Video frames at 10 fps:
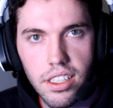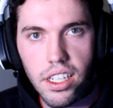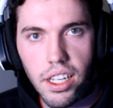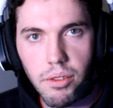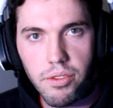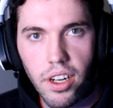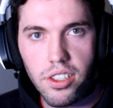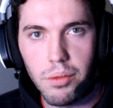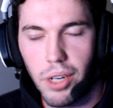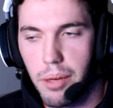didn't even
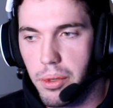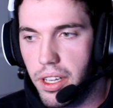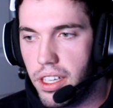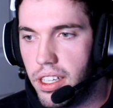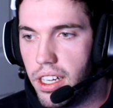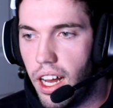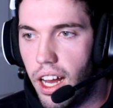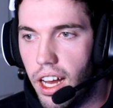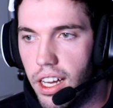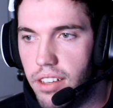function properly.
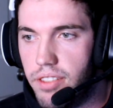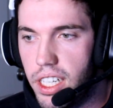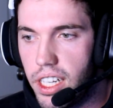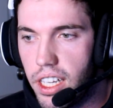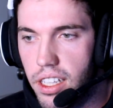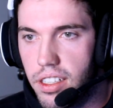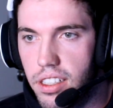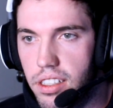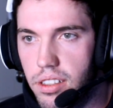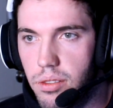Avidity
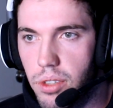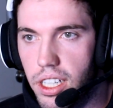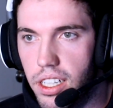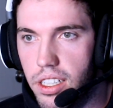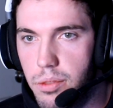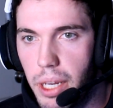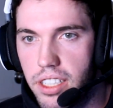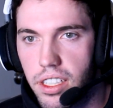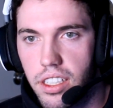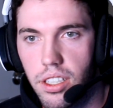was
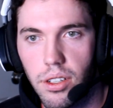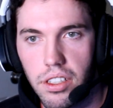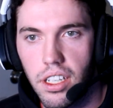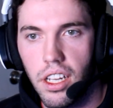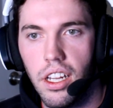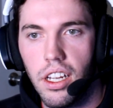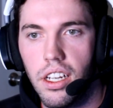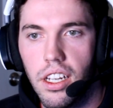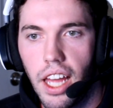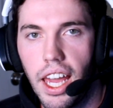basically told,
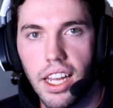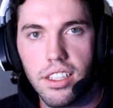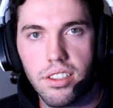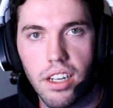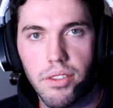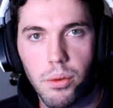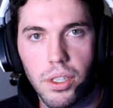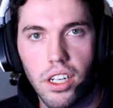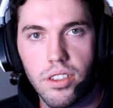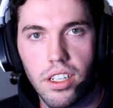hey, instead of the
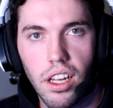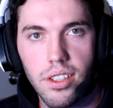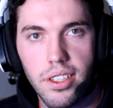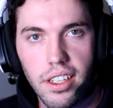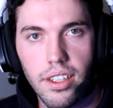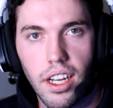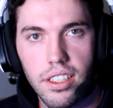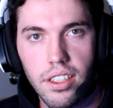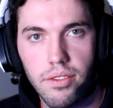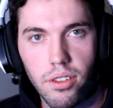$100 that you're
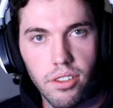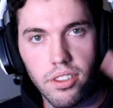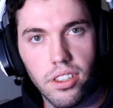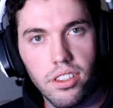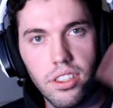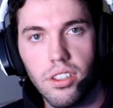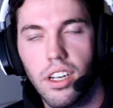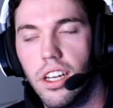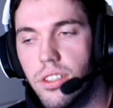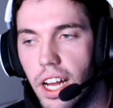asking for 2
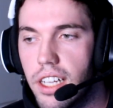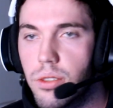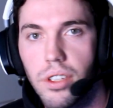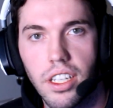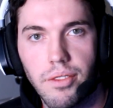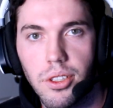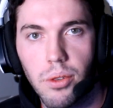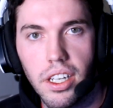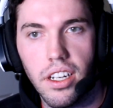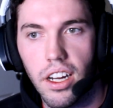contracts, we're going to give you
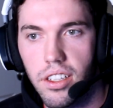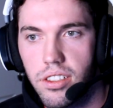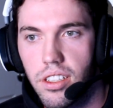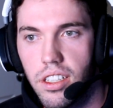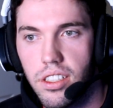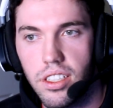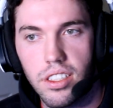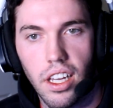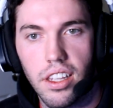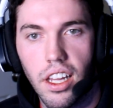$20. She
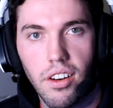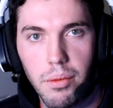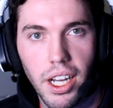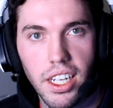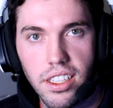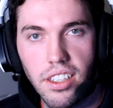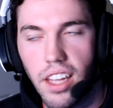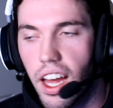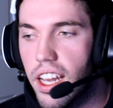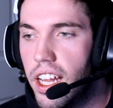said, no, I'm not going to do
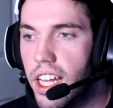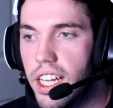that.